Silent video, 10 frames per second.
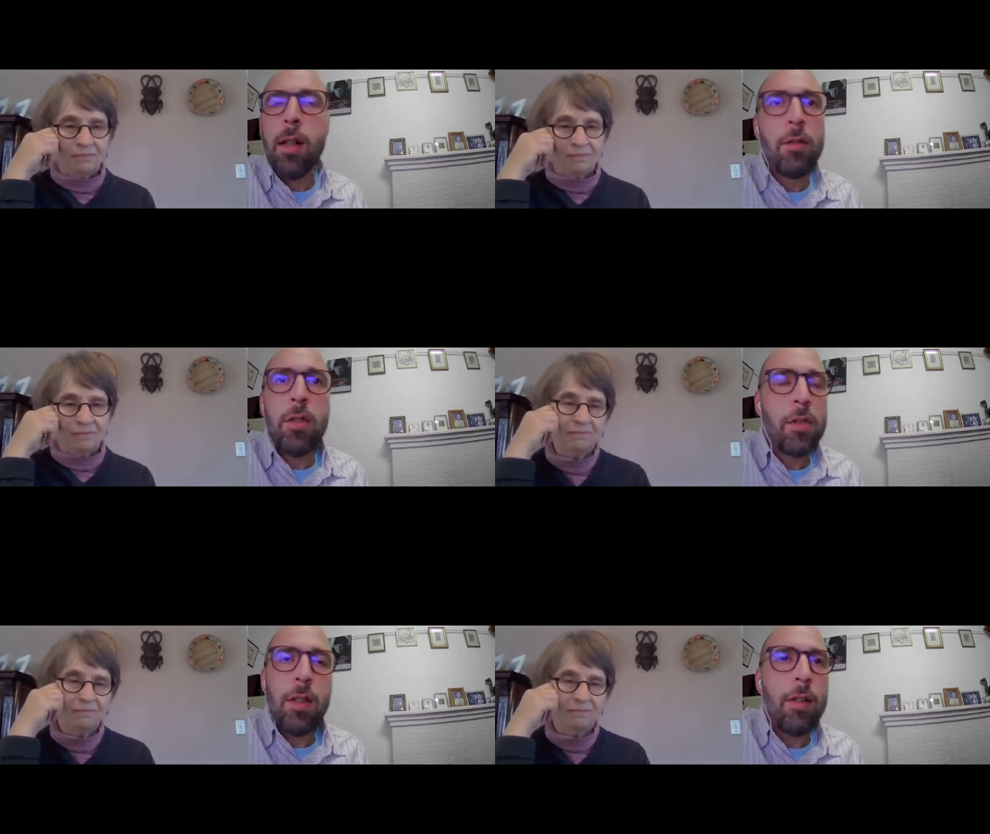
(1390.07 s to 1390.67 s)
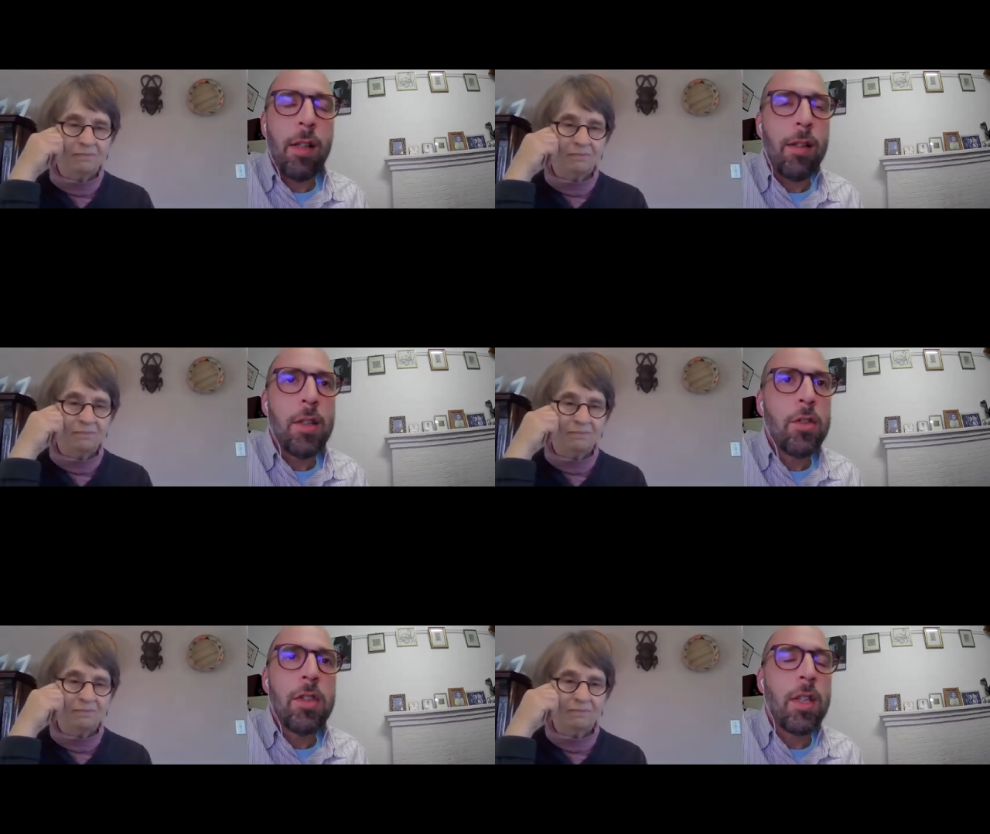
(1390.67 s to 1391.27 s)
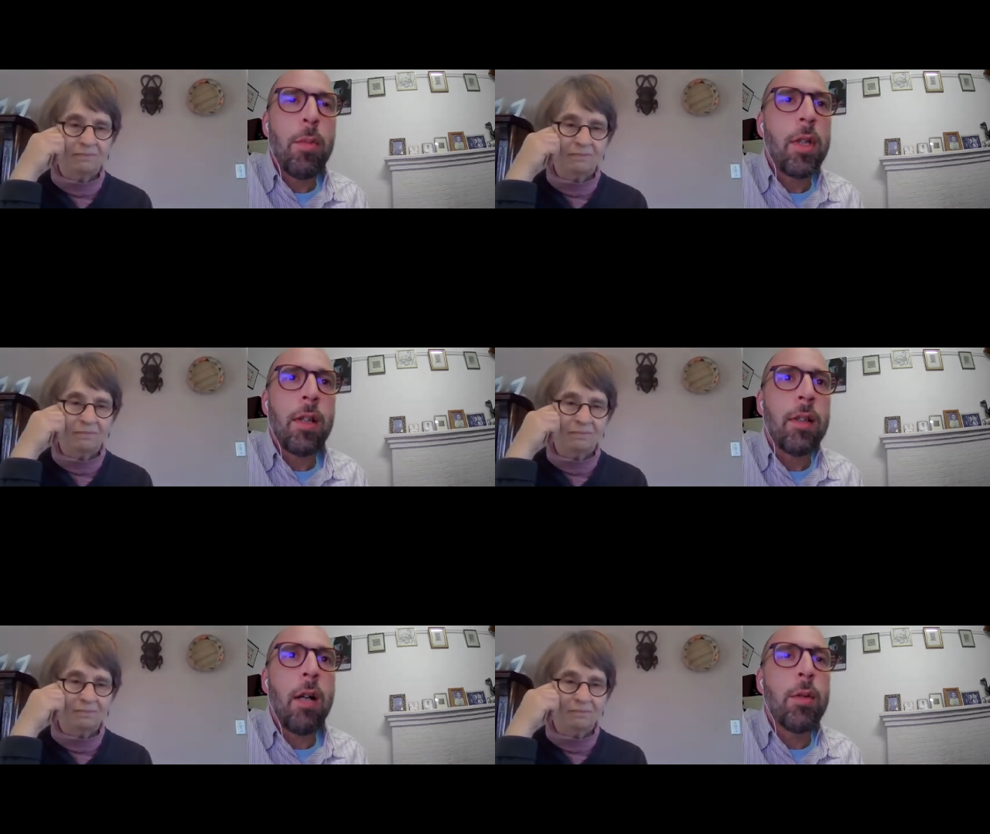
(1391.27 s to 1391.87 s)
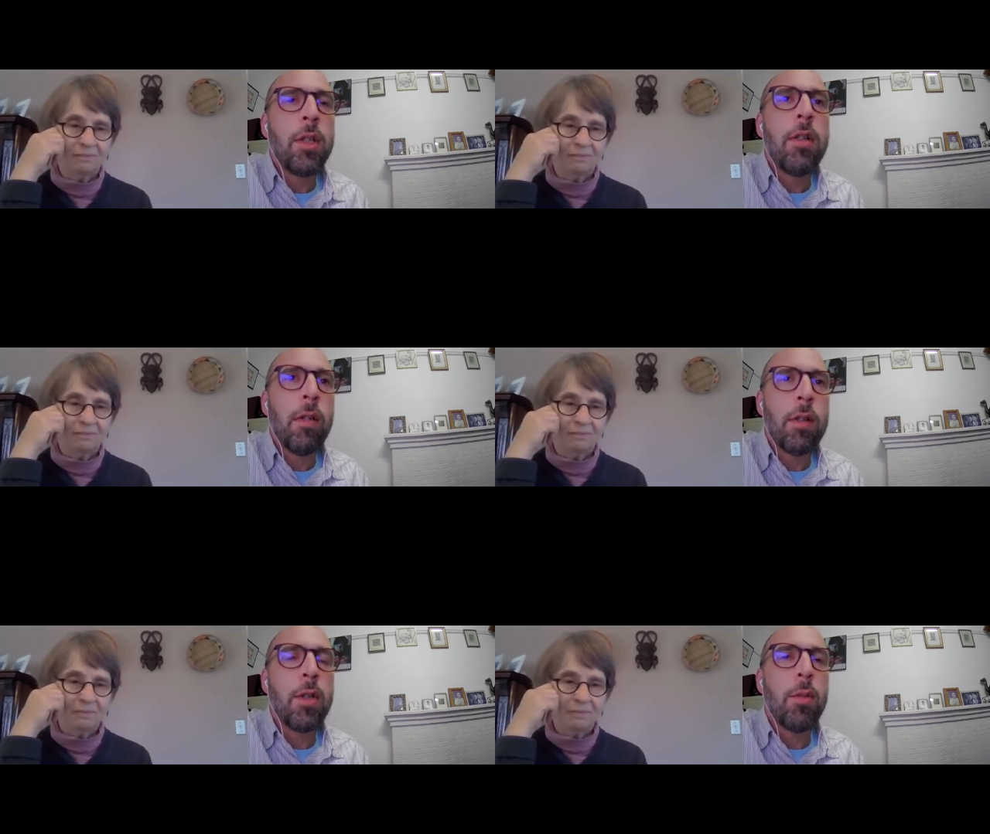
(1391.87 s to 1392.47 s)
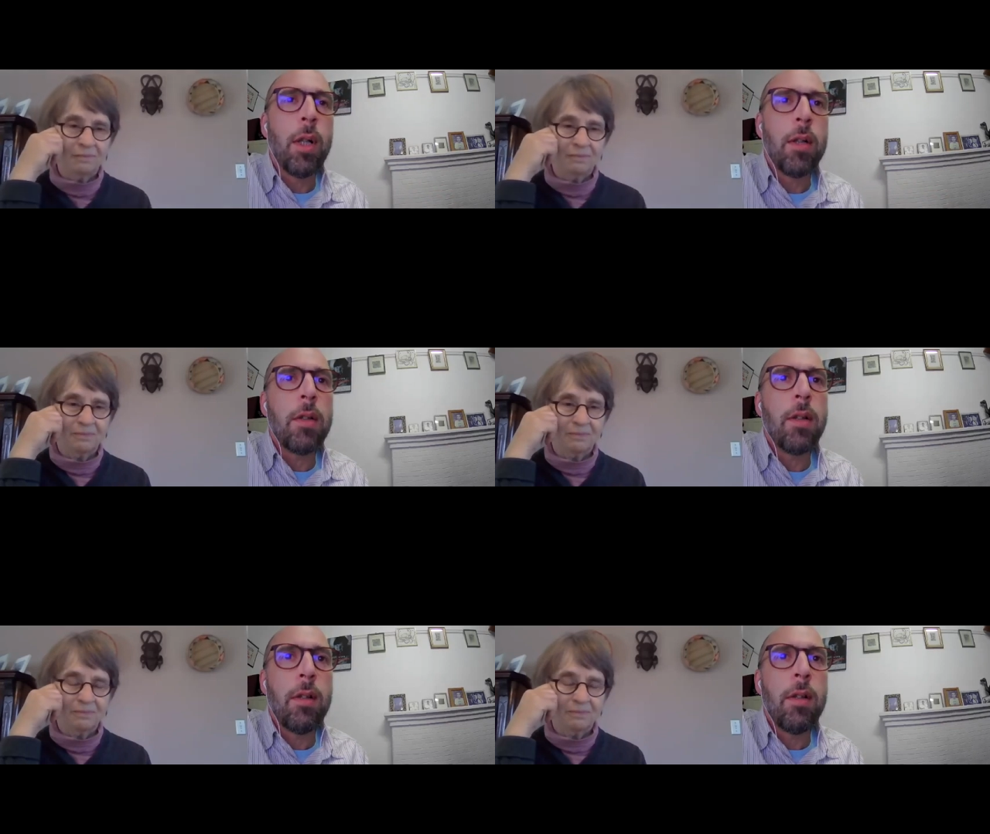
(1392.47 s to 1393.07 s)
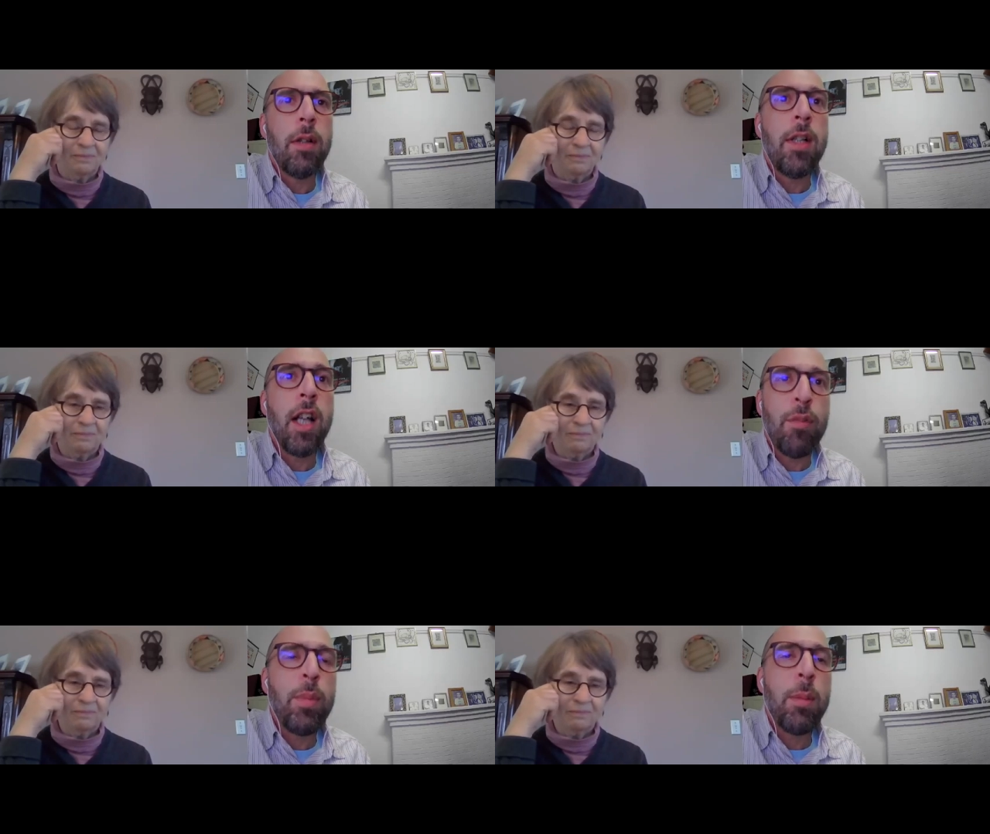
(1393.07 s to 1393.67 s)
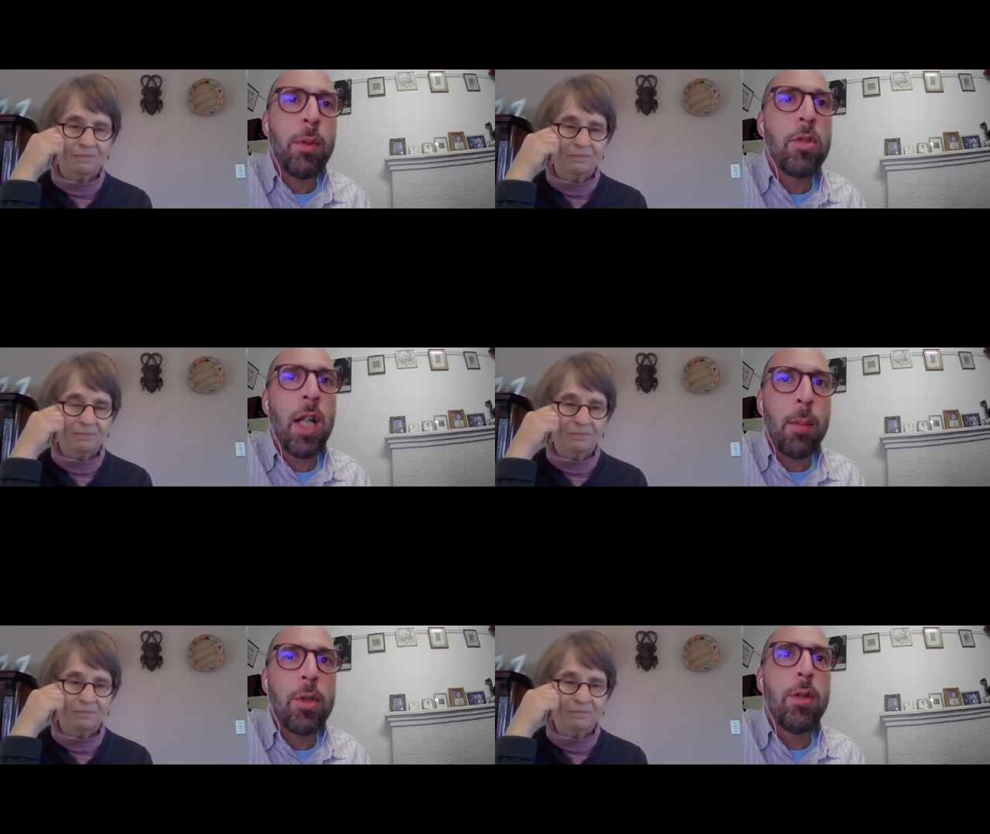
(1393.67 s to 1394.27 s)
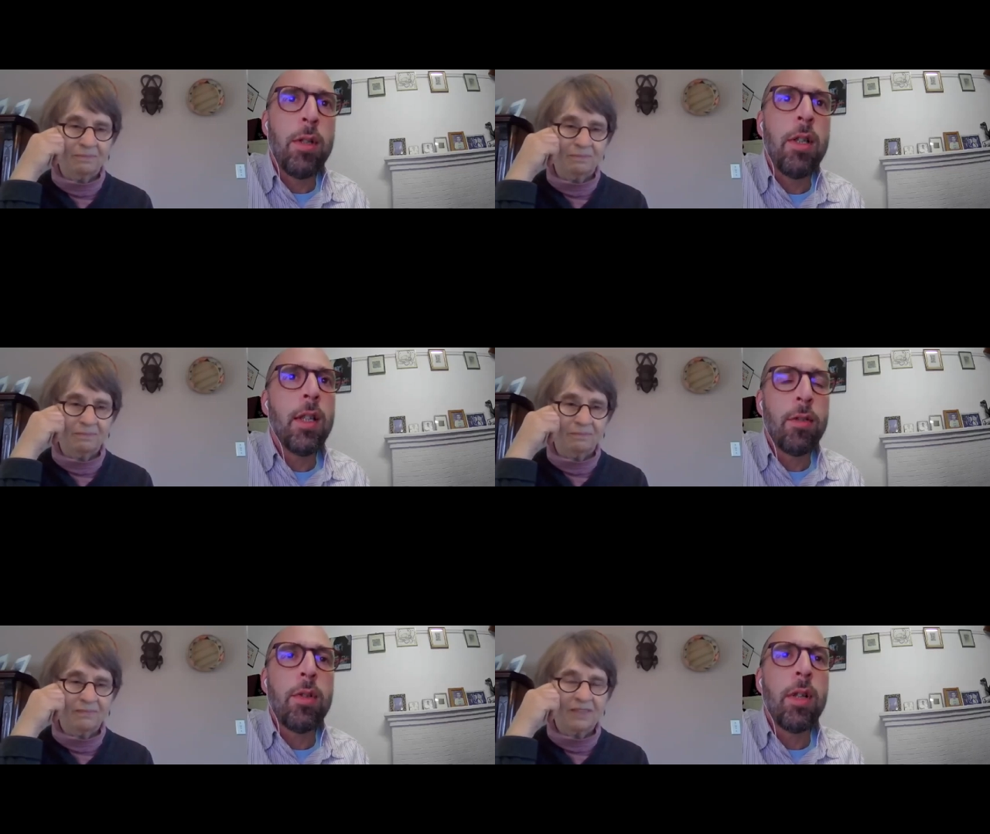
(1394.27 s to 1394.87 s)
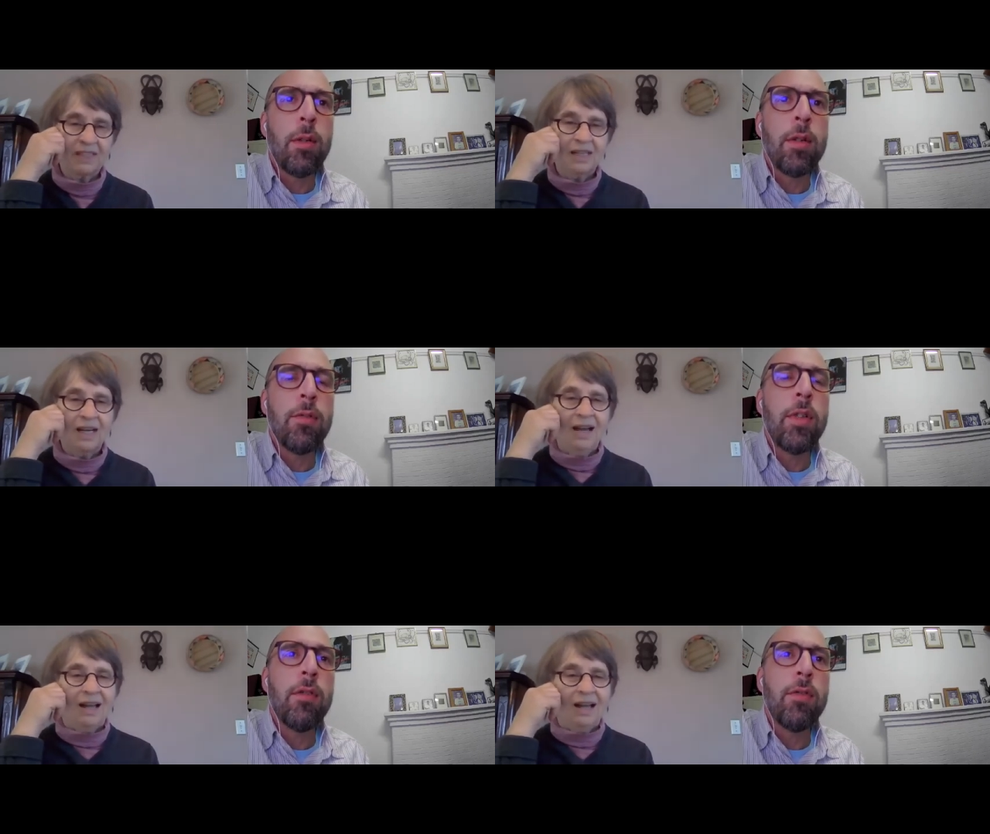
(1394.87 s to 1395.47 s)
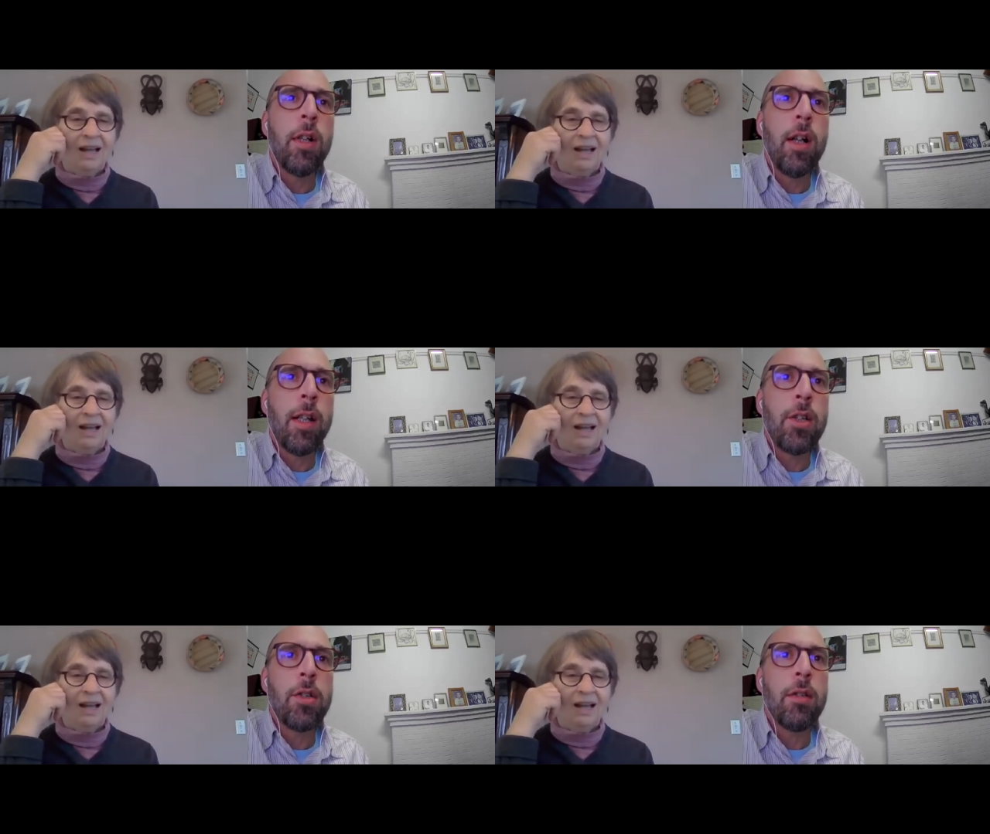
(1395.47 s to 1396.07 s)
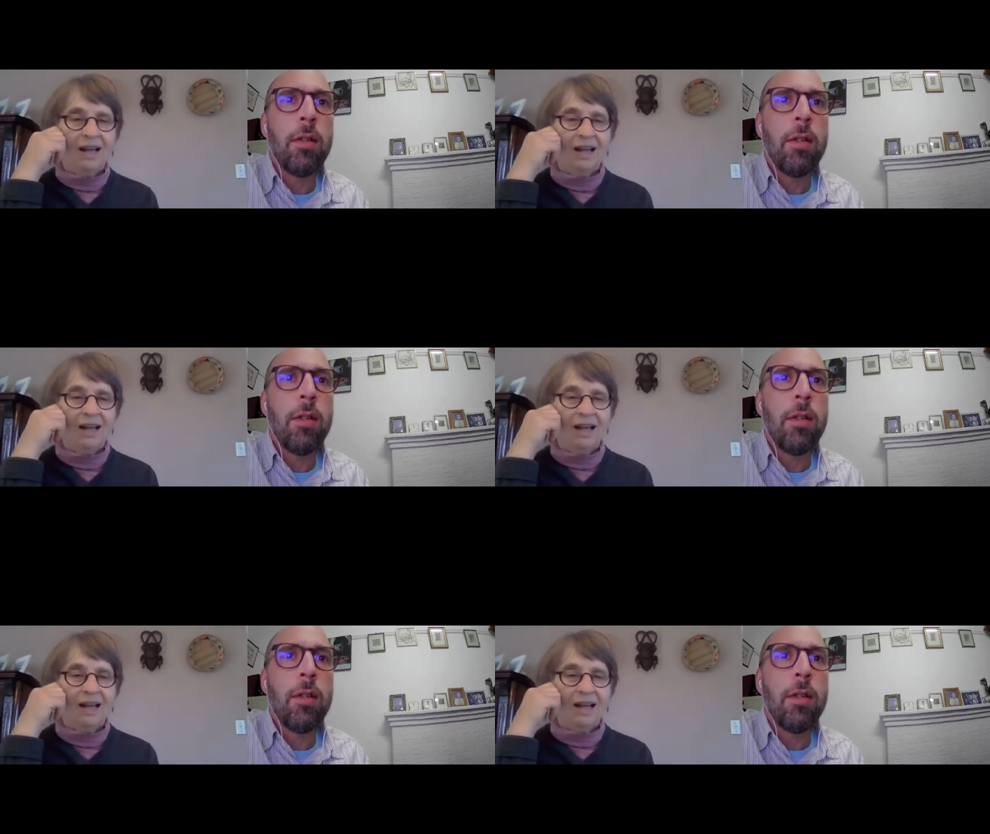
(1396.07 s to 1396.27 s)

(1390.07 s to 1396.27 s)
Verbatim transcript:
Speaker 1: Just th that's just something that I was curious about. Enough people jabbed soon enough to hold a free and fair election.